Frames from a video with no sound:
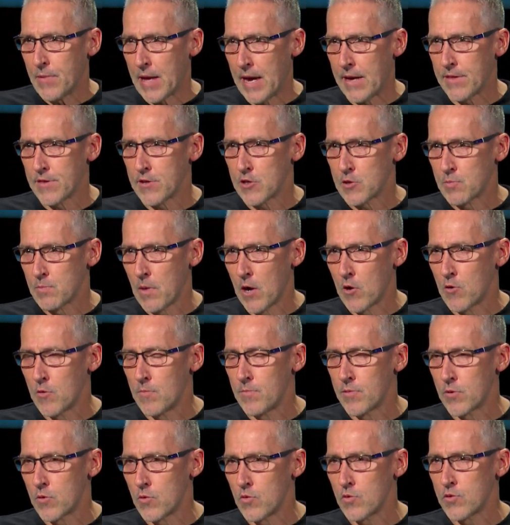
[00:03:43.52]
at this
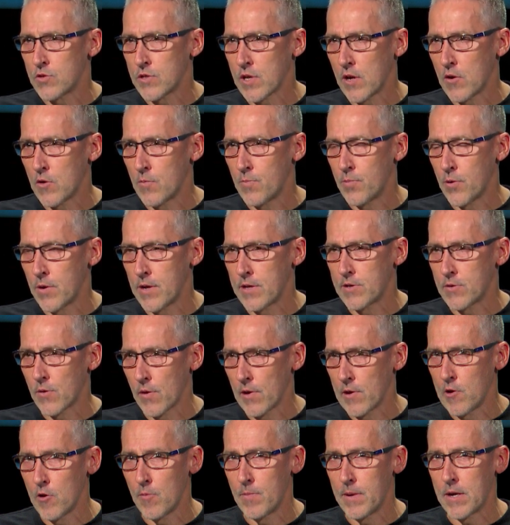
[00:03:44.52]
moment, but also put into
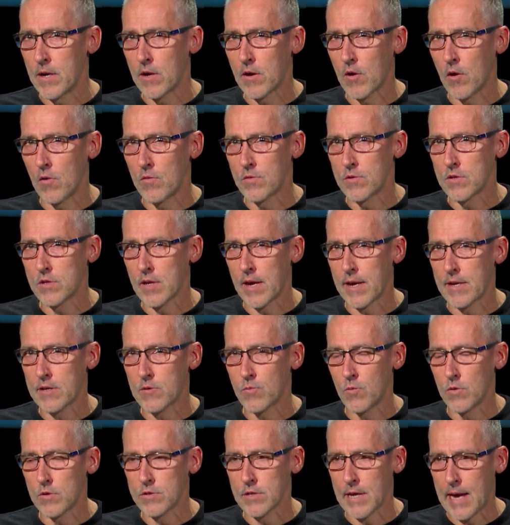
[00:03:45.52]
a little bit of
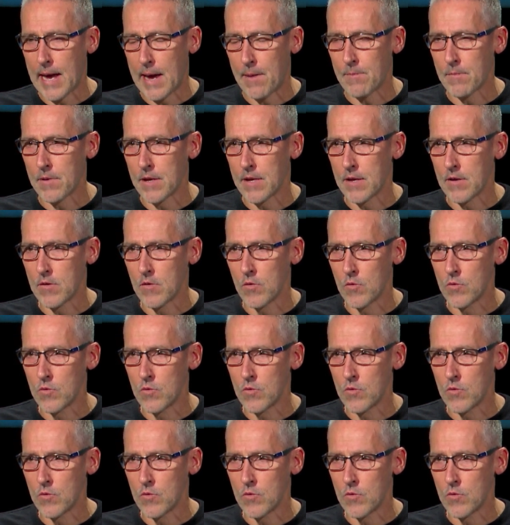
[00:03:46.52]
context what's happening